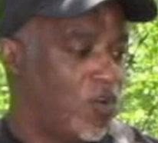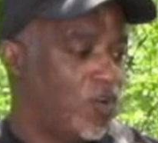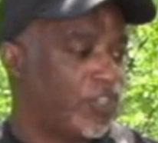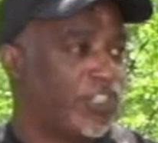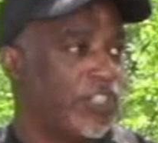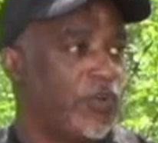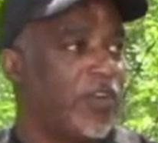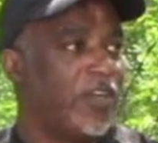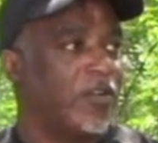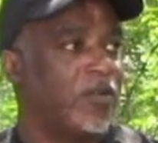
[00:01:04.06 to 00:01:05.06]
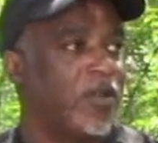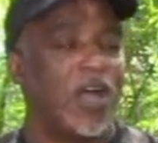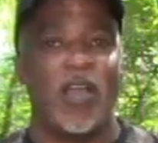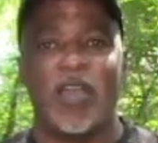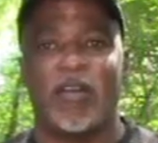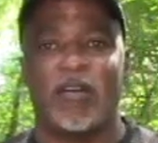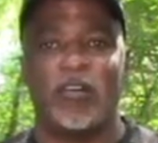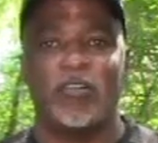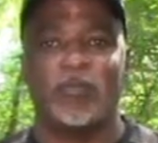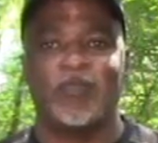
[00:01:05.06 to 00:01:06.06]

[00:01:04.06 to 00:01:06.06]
on shooting an arrow